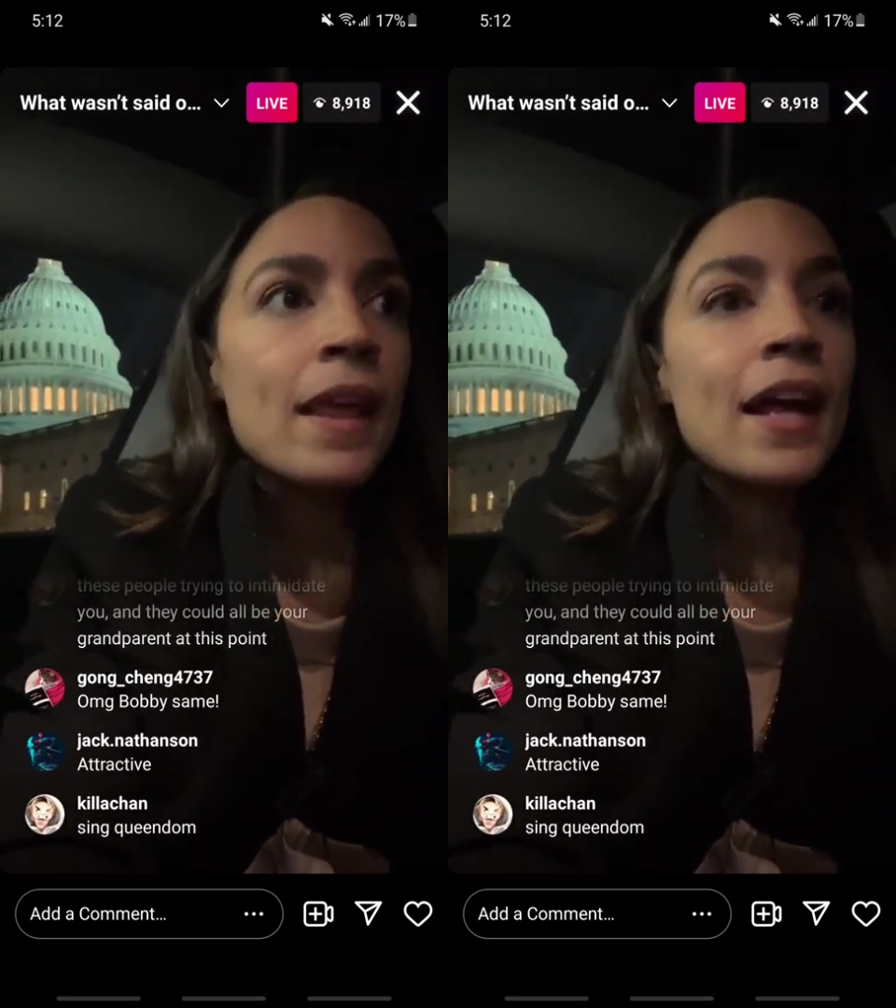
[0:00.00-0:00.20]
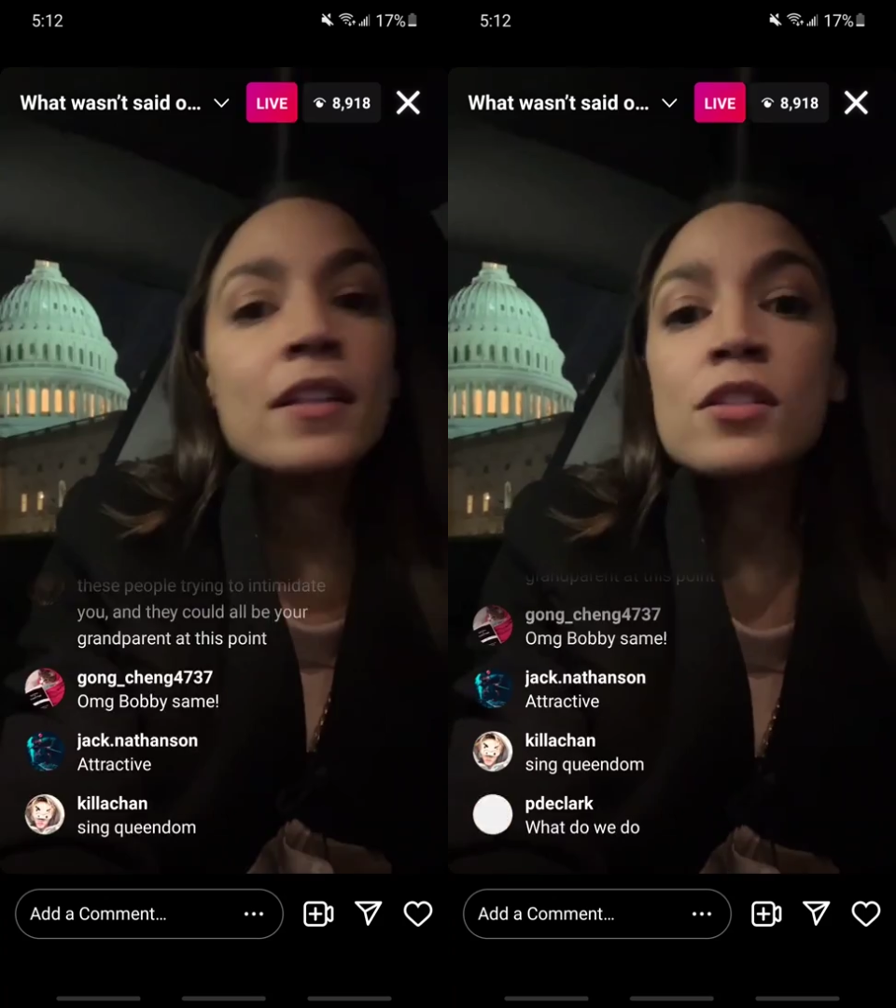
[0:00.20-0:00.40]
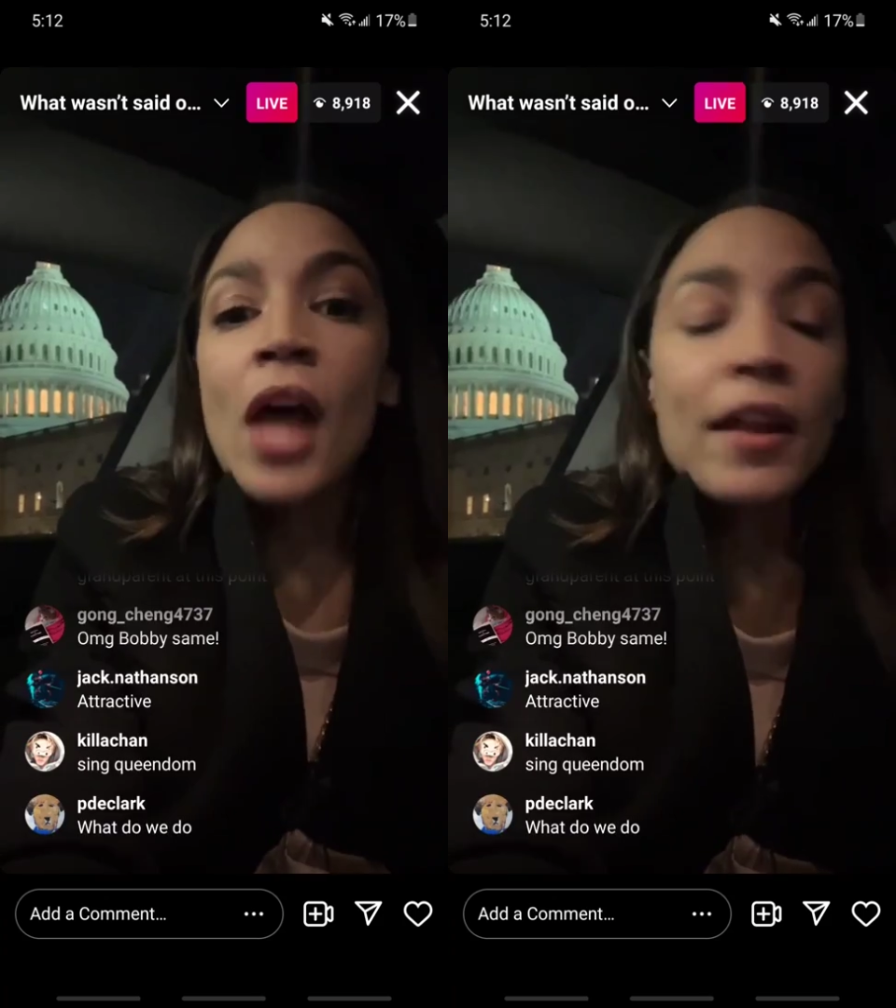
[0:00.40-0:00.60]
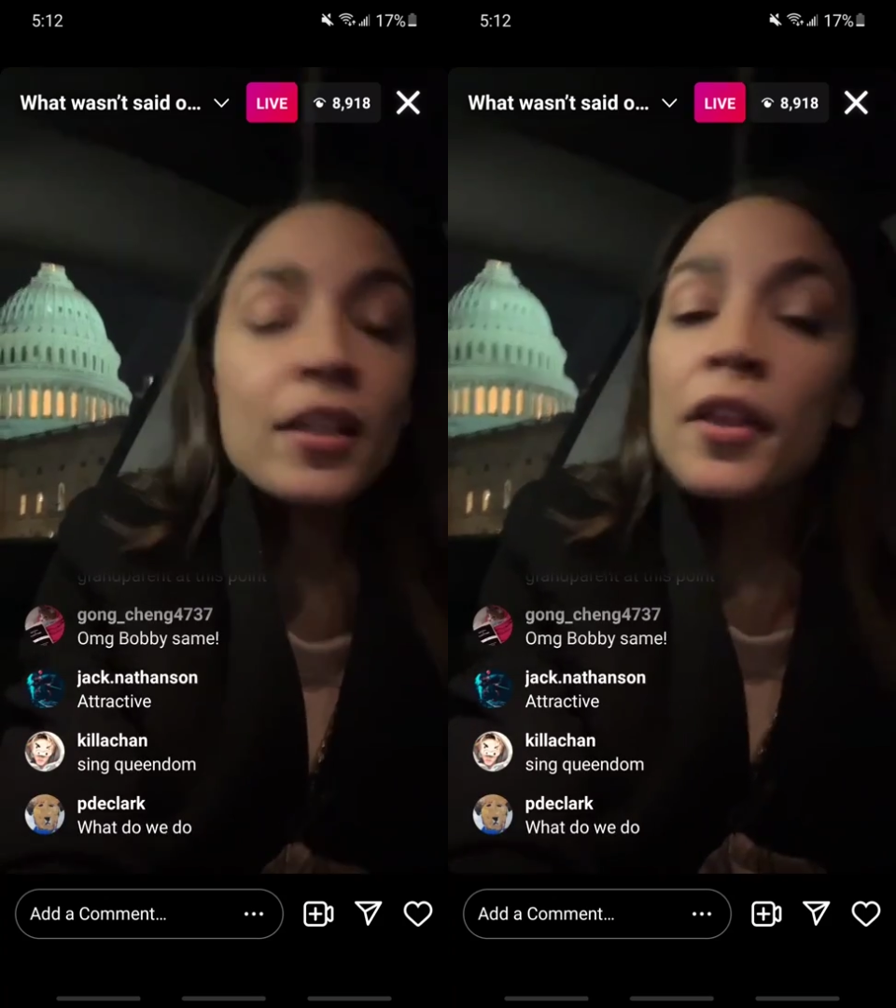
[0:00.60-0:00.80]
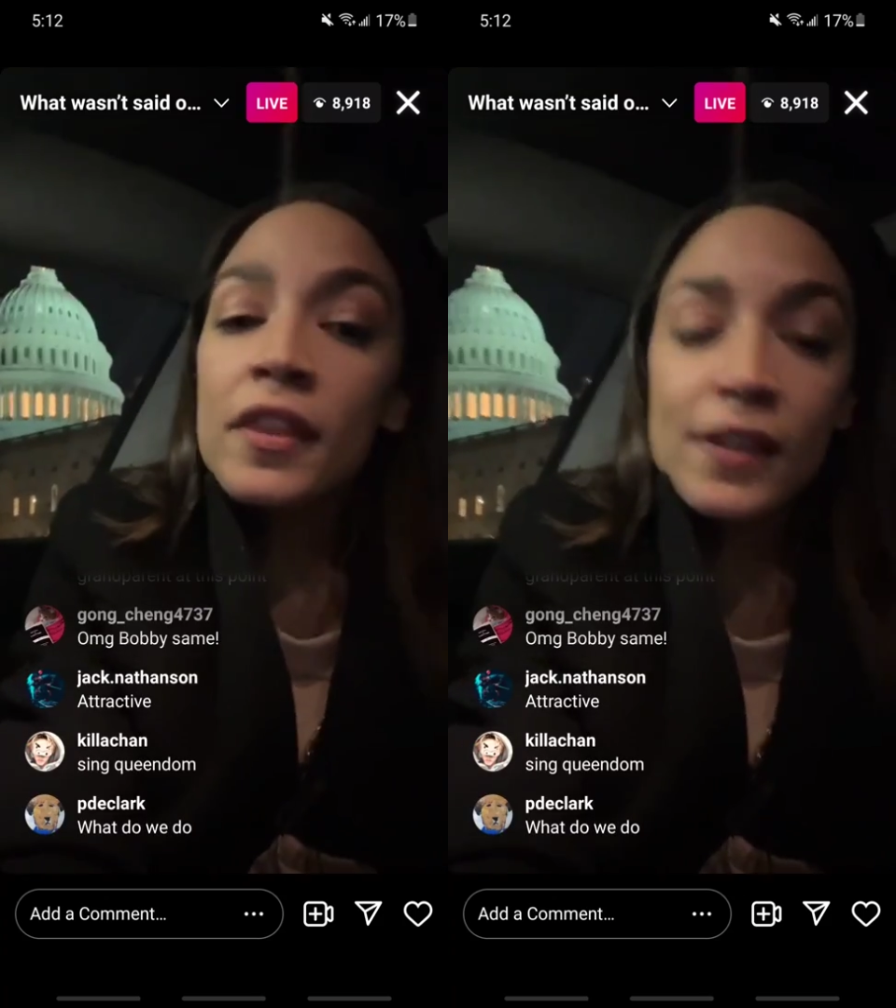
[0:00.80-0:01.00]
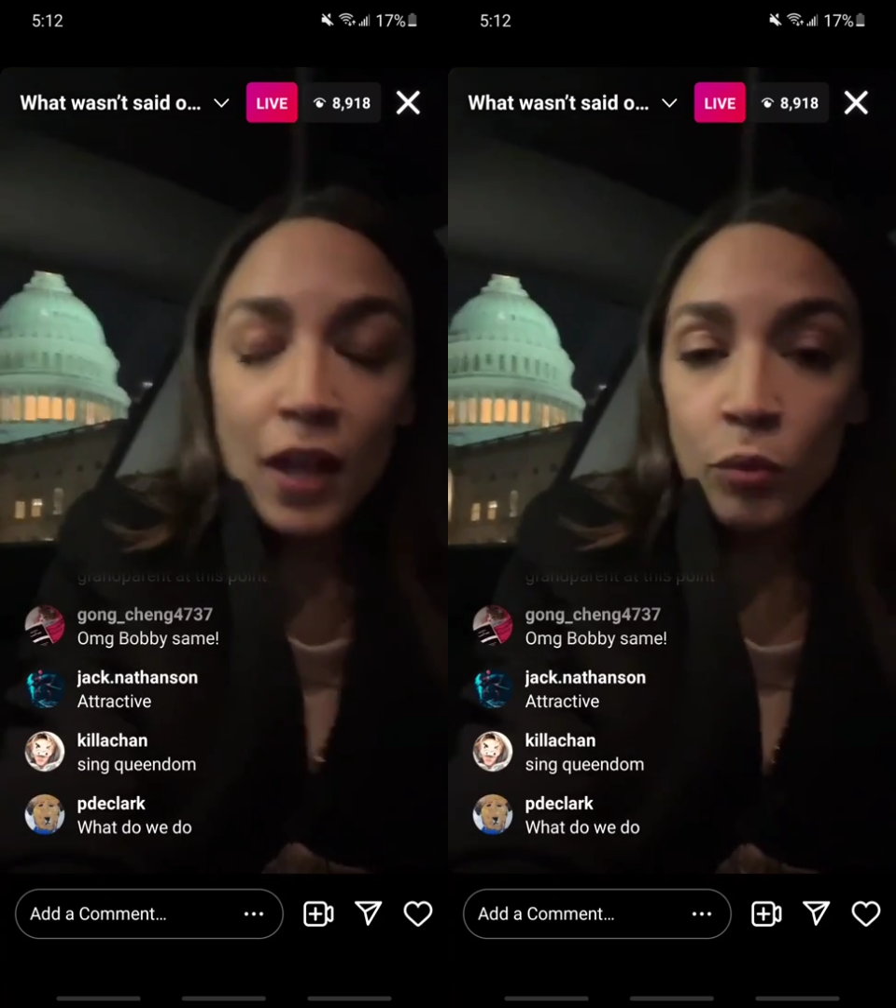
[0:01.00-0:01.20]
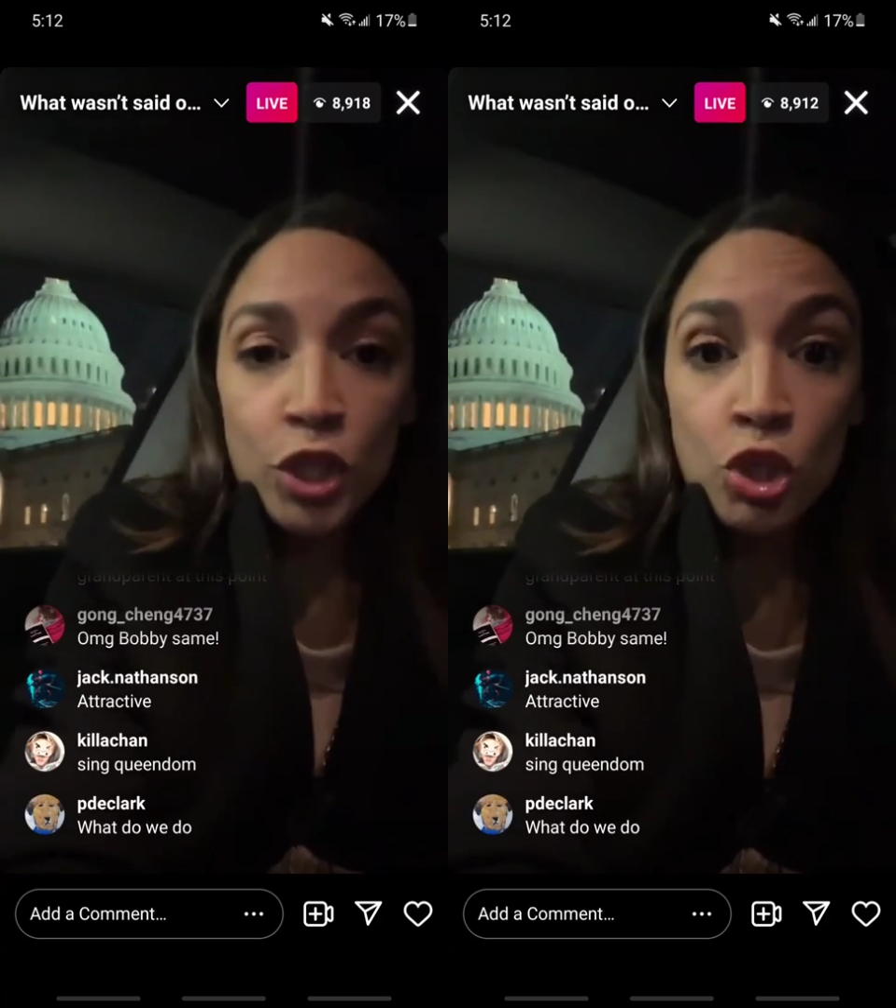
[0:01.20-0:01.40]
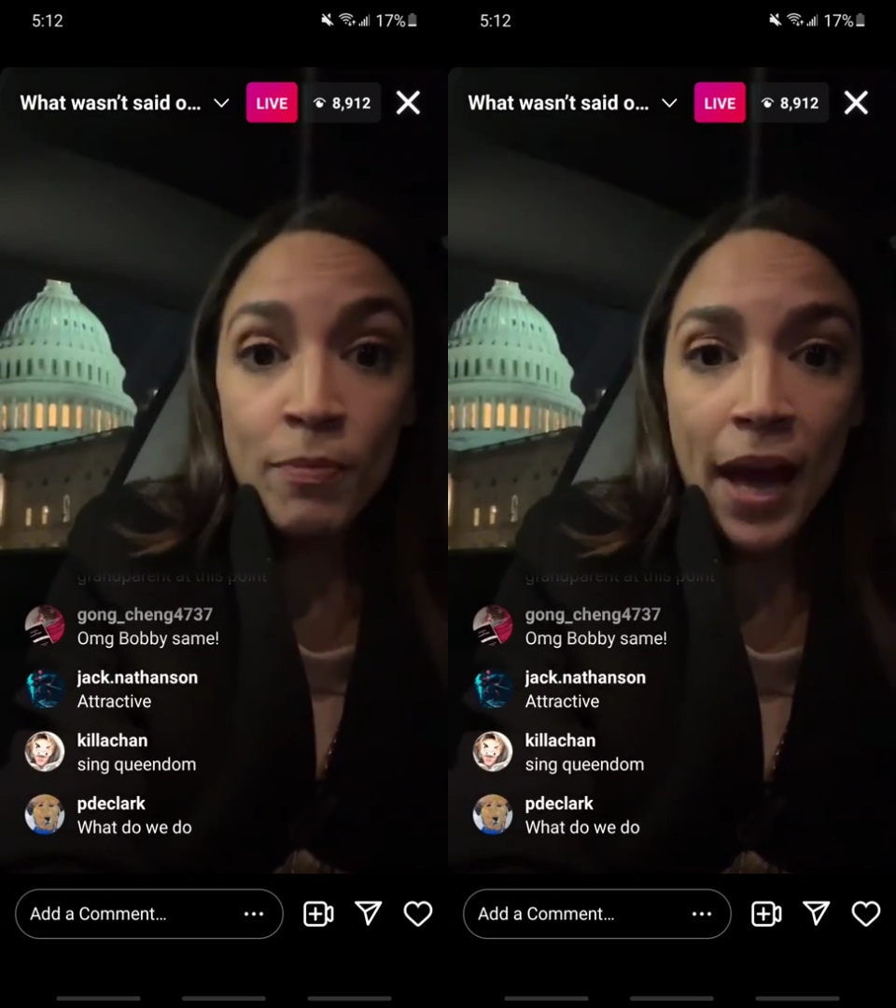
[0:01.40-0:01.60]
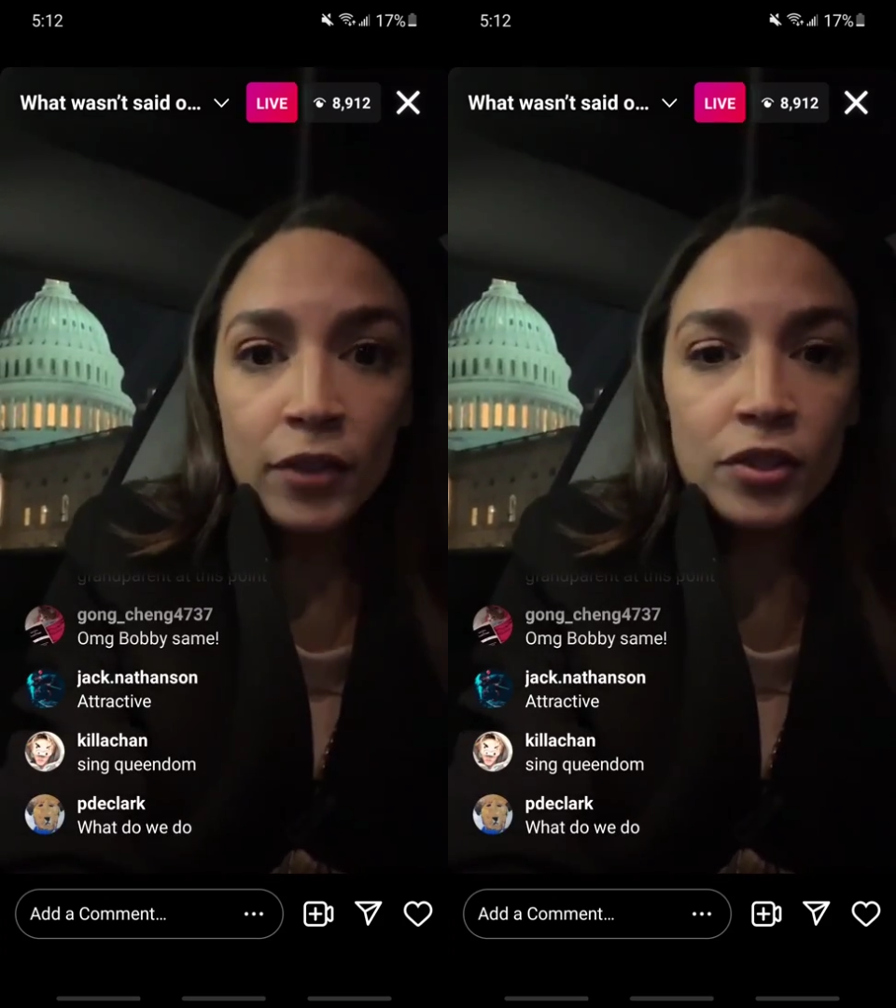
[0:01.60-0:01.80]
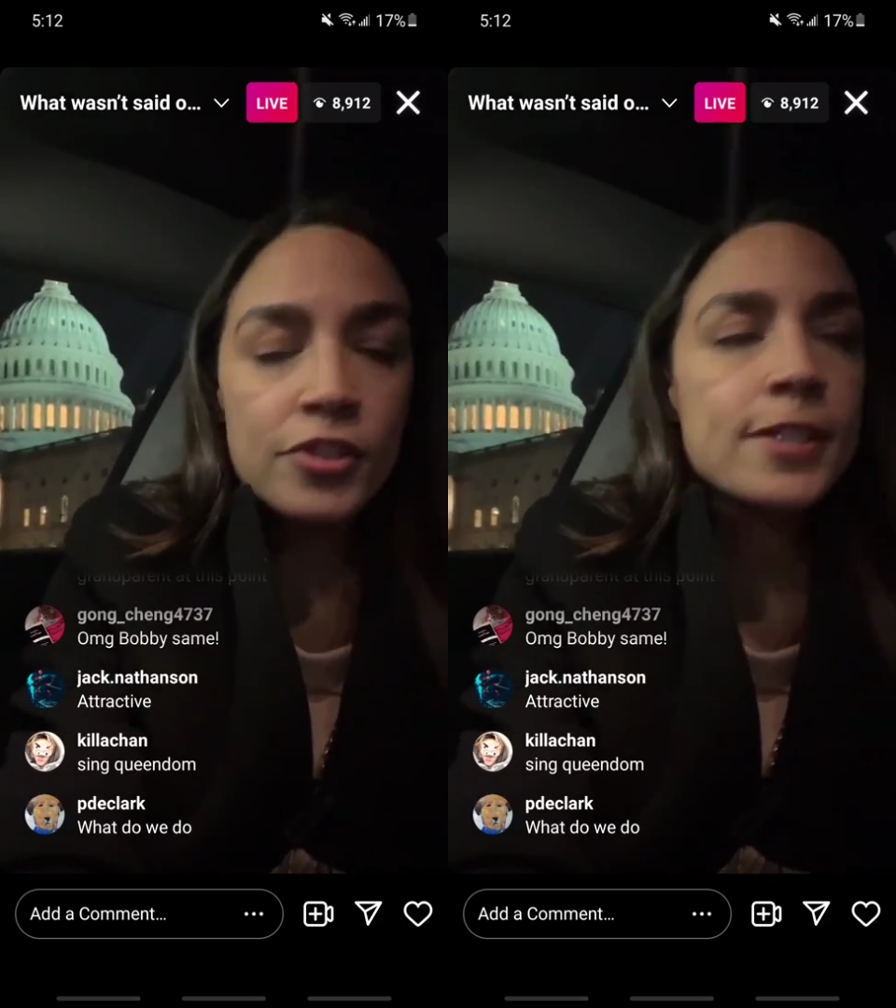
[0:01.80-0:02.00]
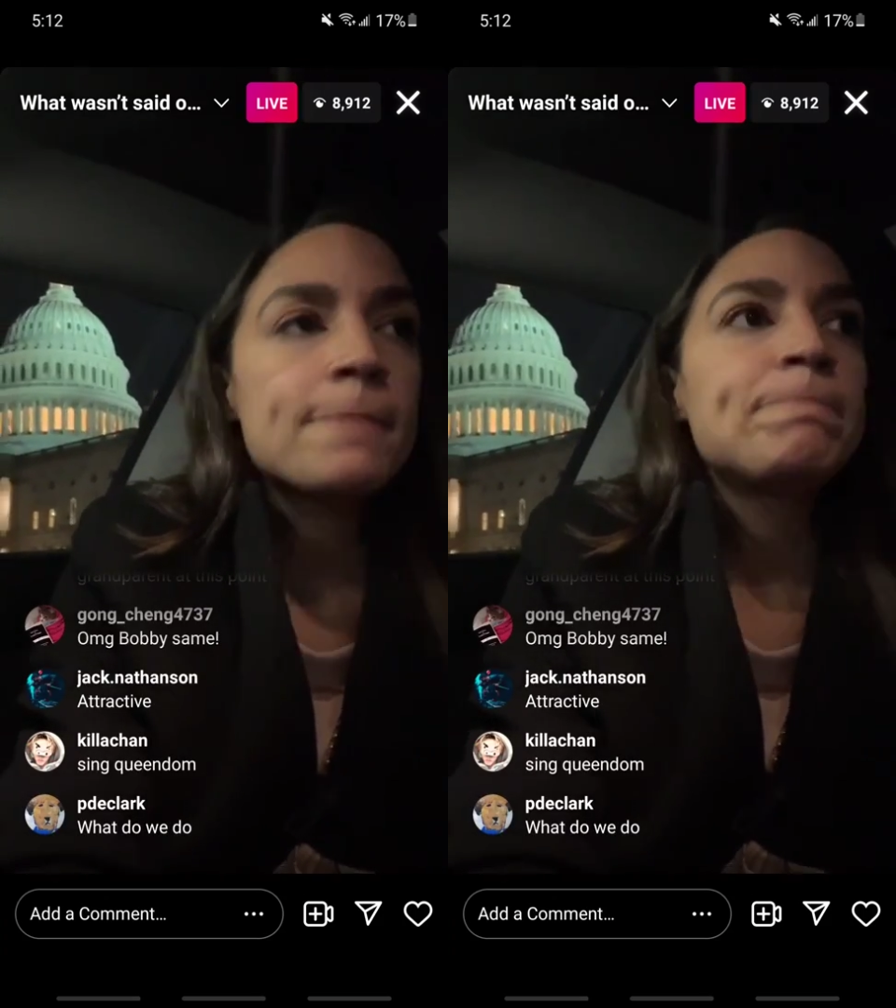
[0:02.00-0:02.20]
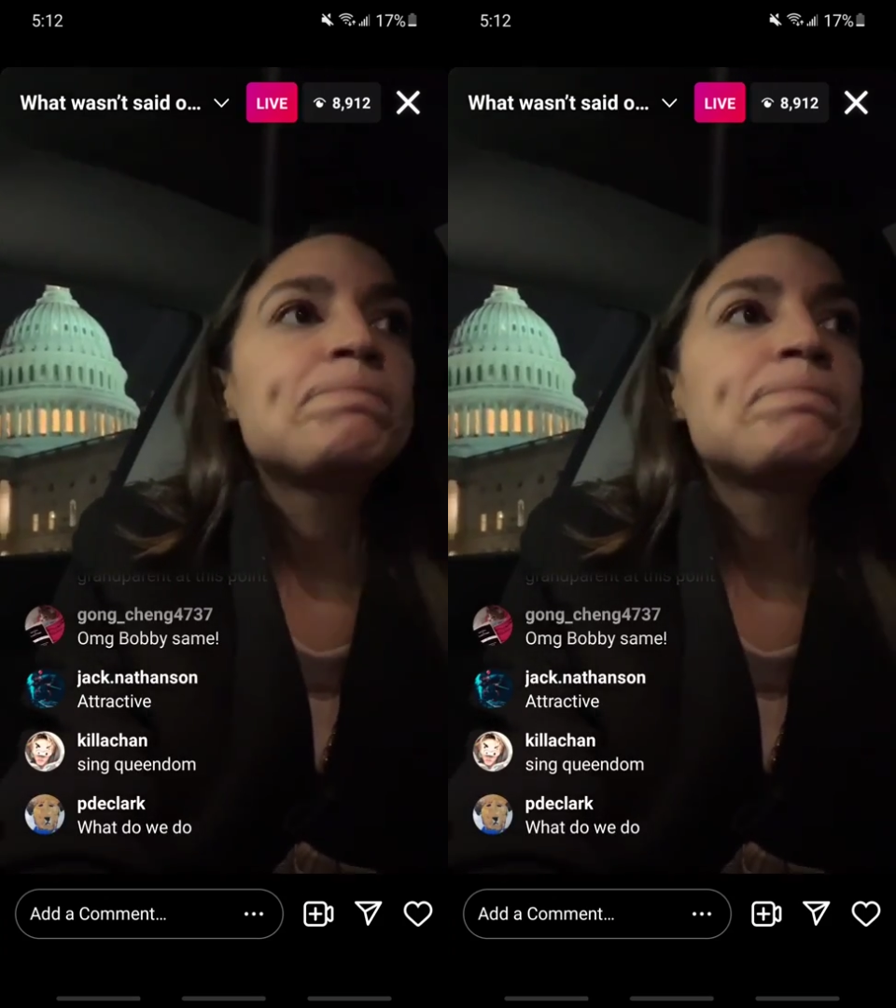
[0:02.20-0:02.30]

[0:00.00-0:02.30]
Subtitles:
and that nothing that we do matters.